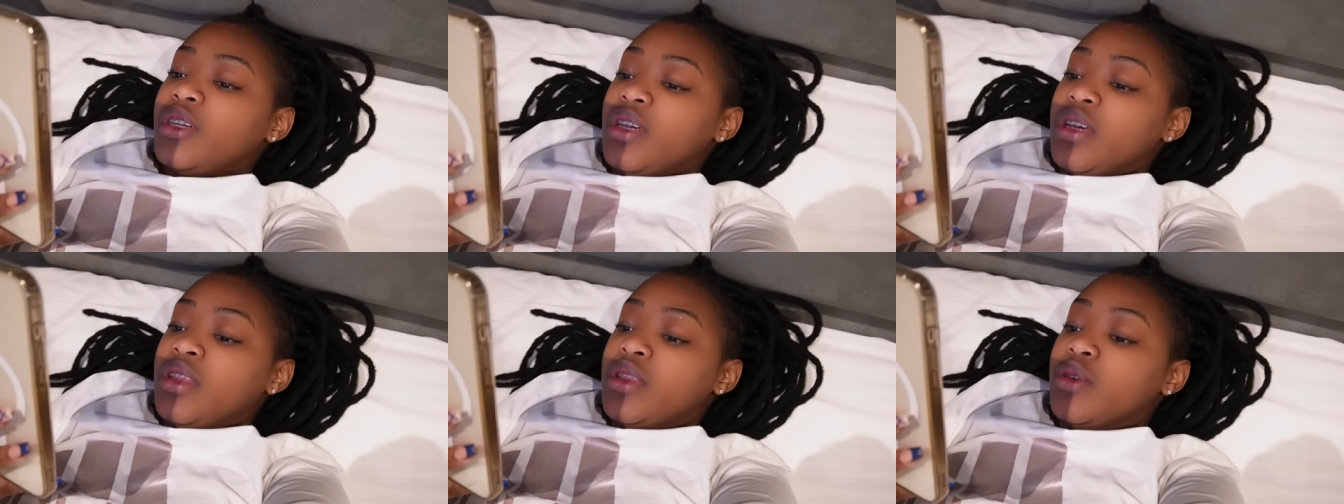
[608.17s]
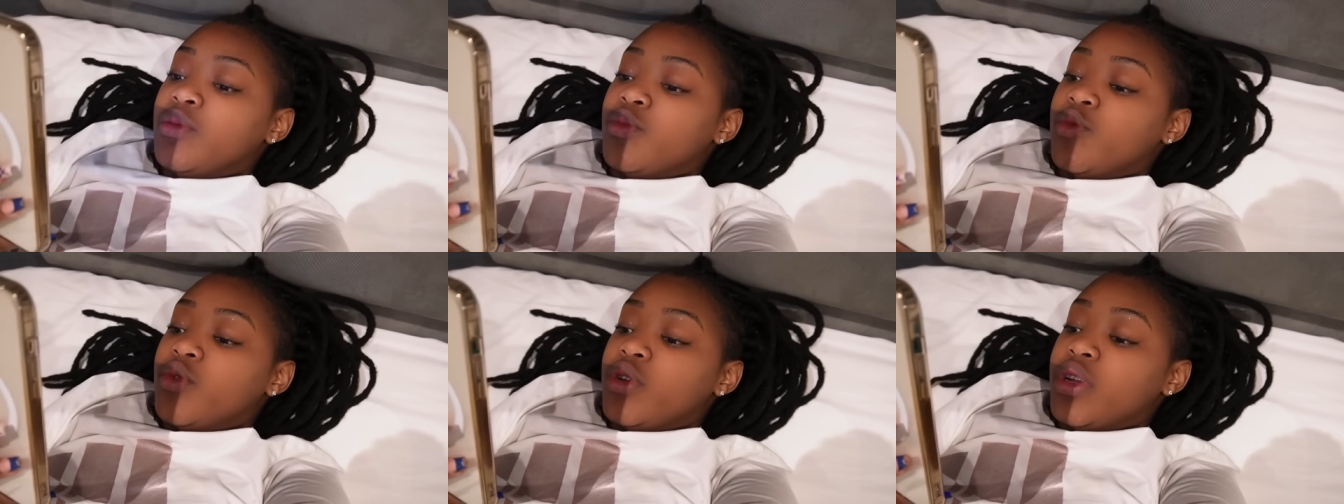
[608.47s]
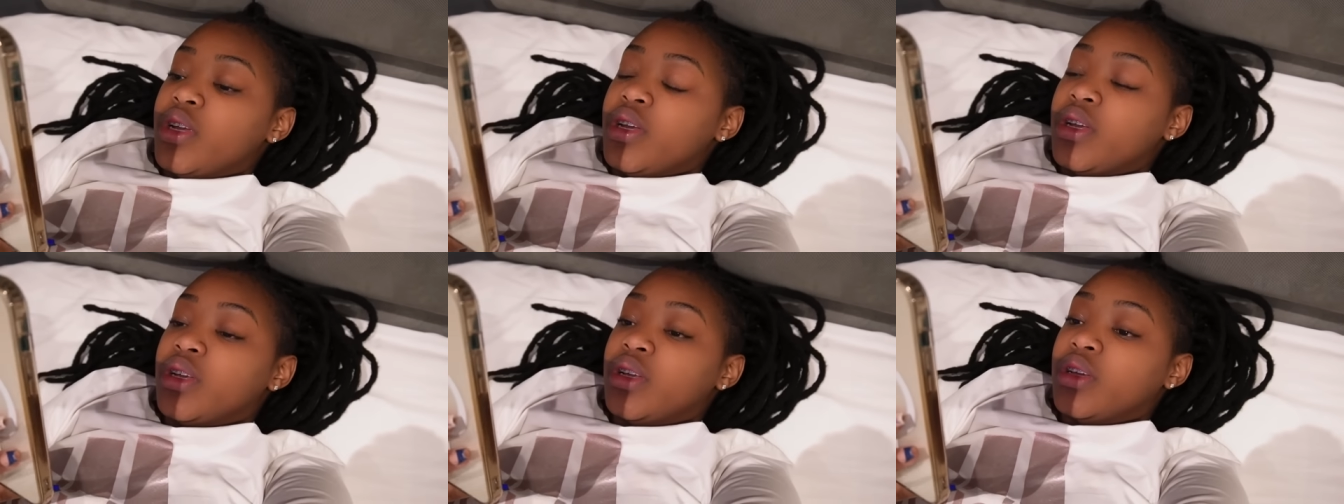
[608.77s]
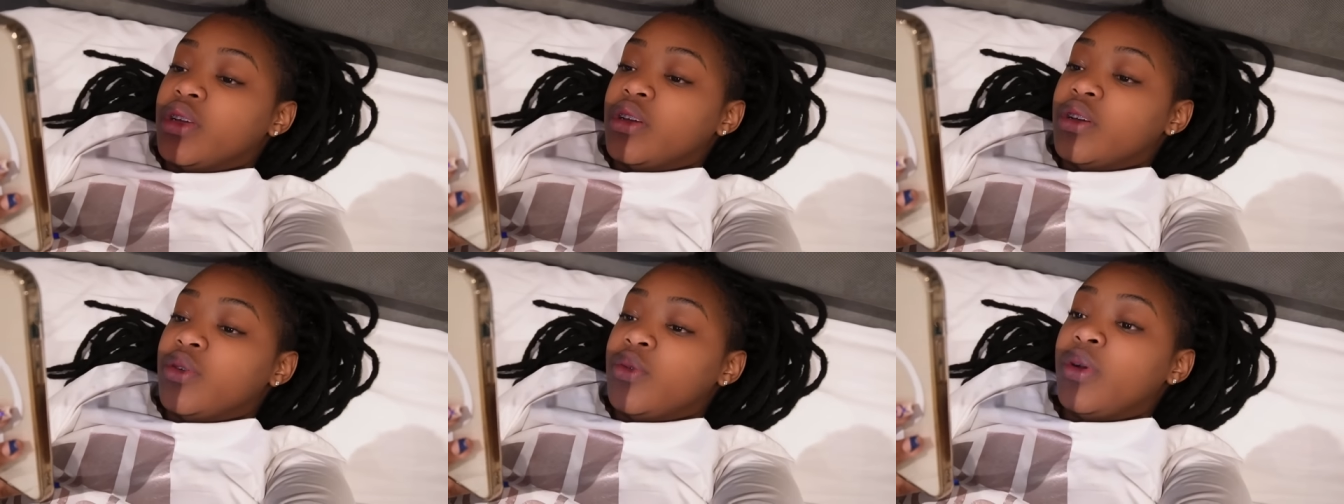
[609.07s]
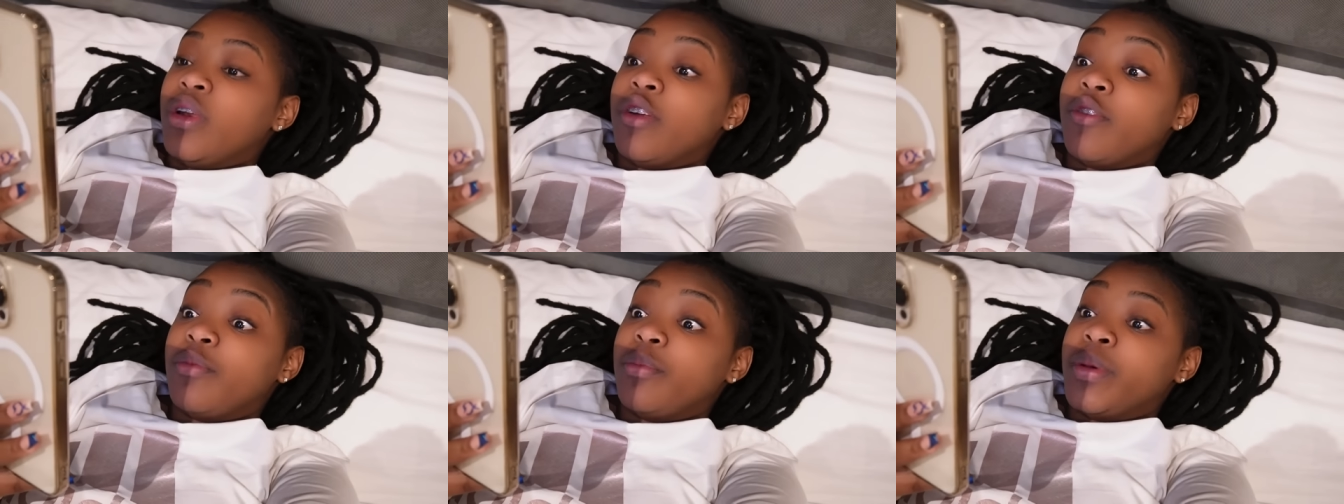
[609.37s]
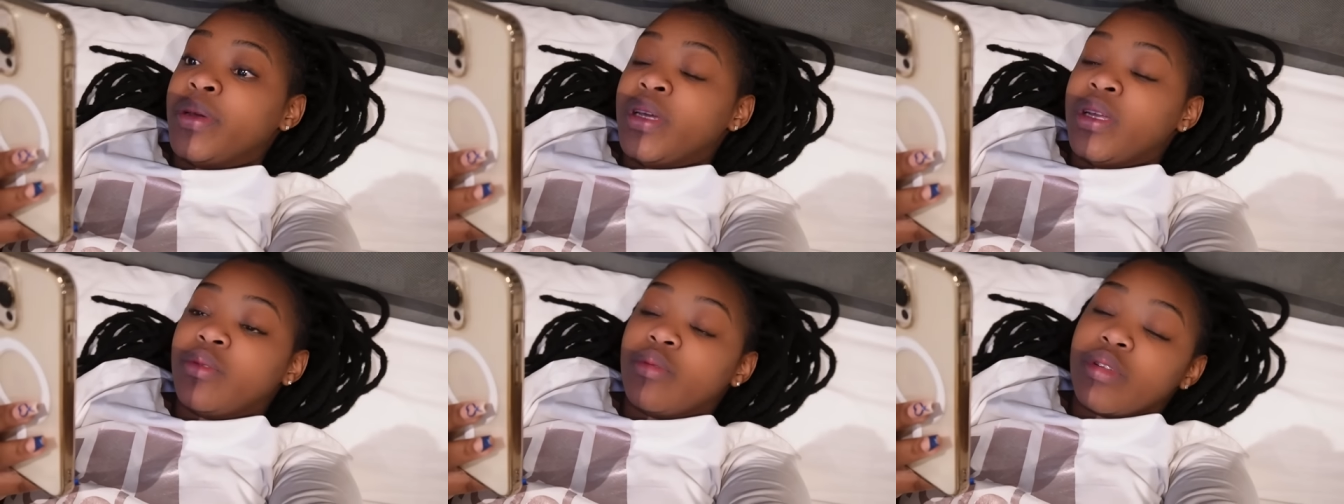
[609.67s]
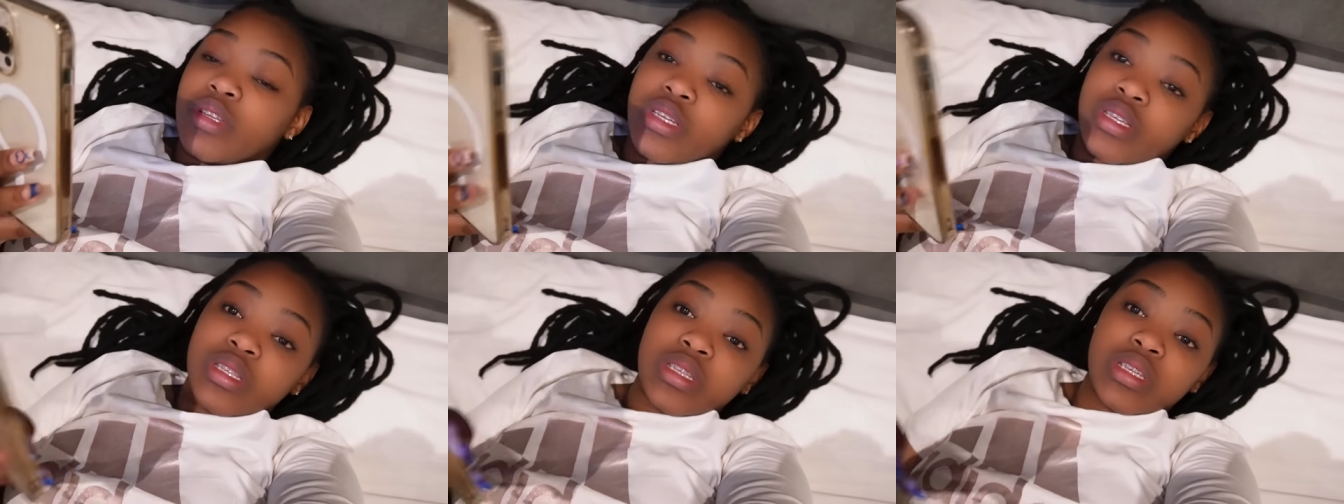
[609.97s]
in the morning. All I've
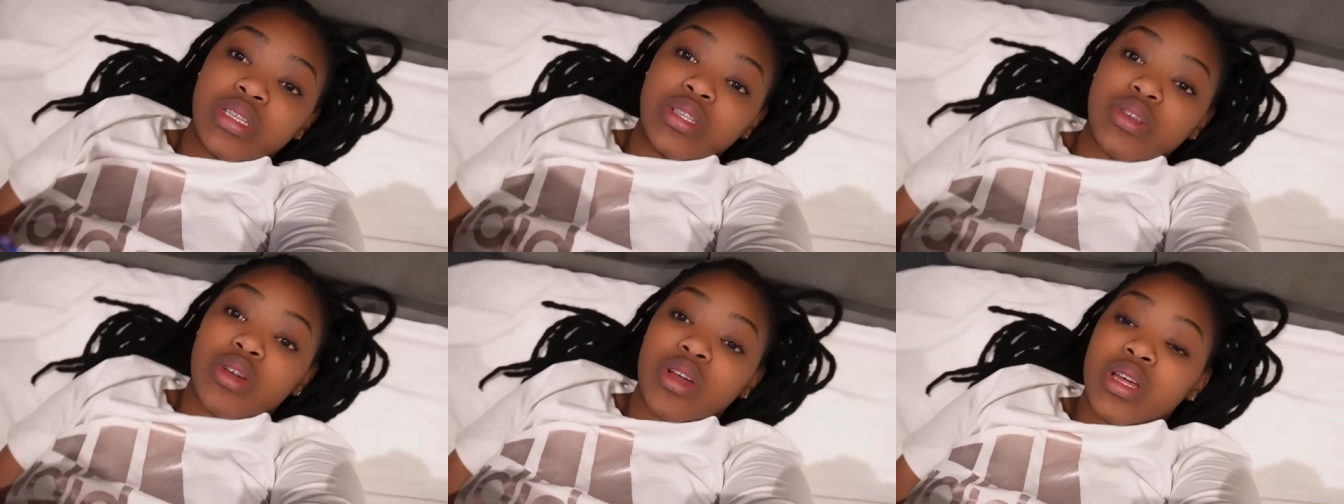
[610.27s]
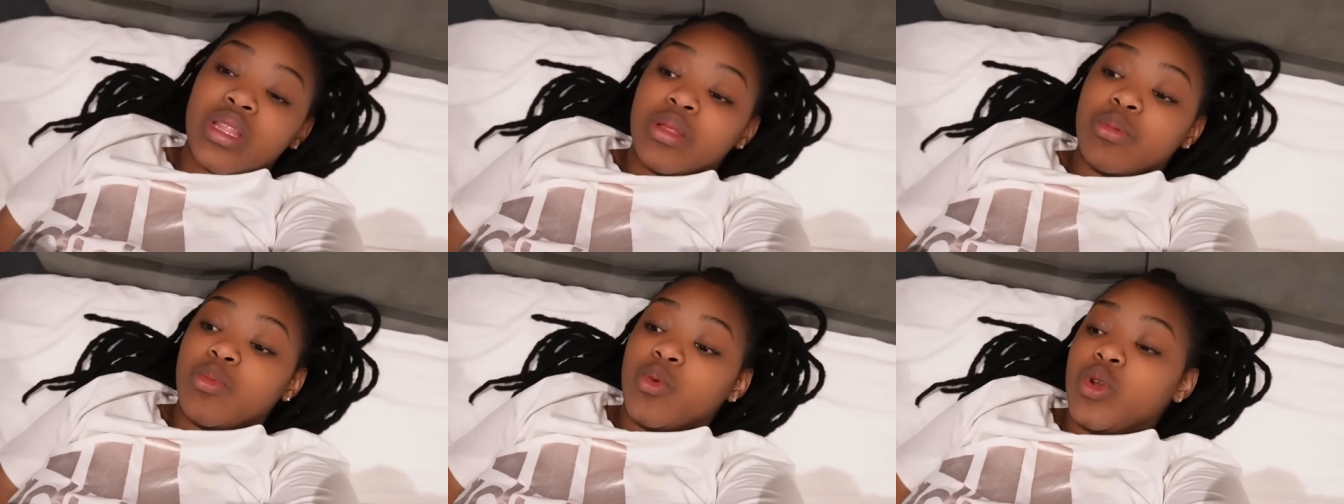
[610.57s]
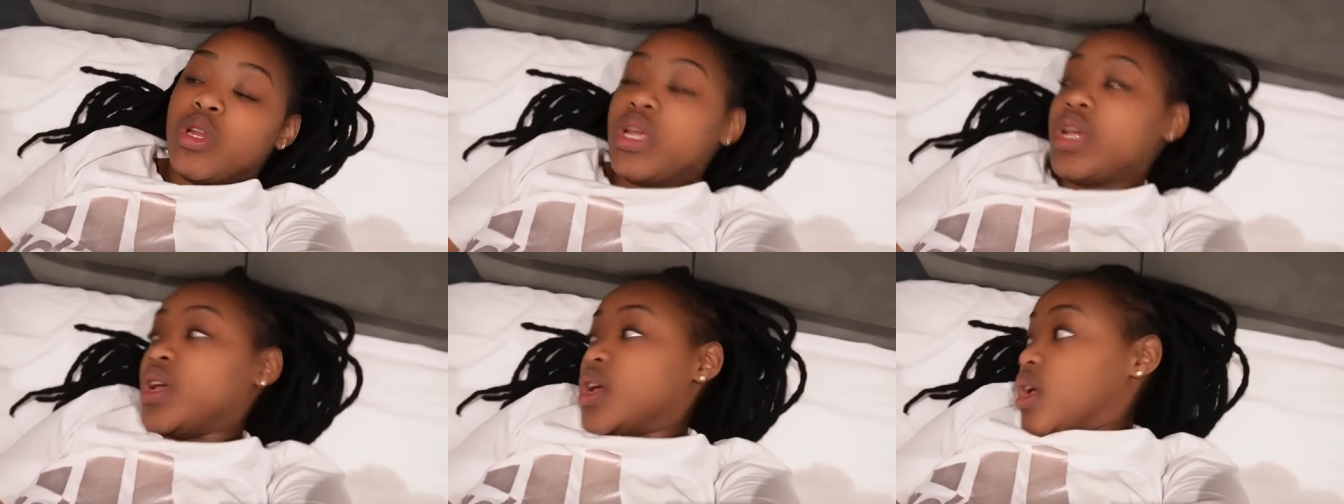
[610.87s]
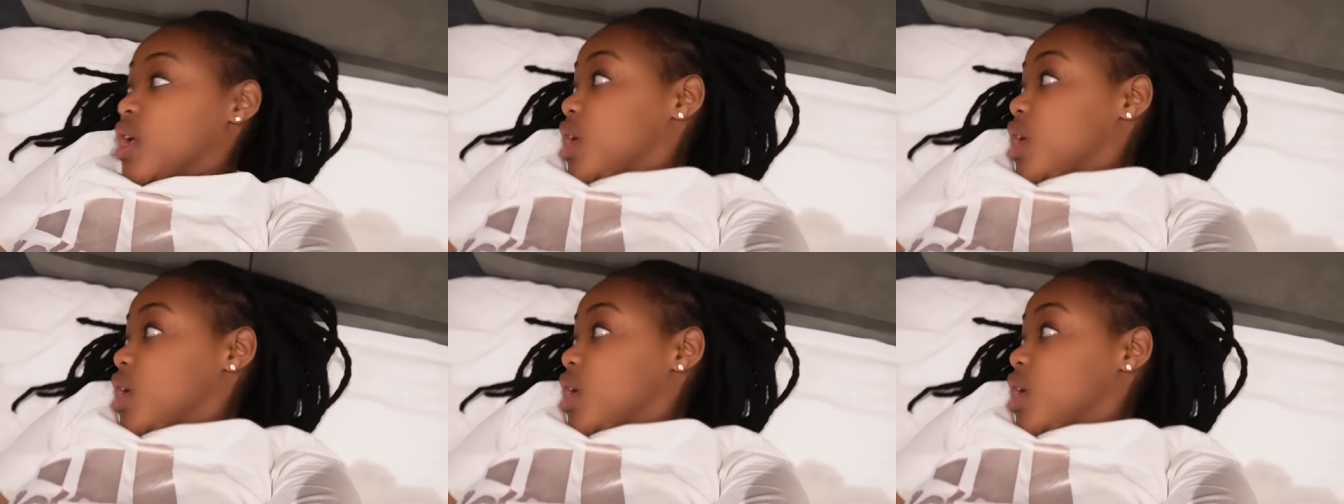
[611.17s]
watching TikTok in the morning.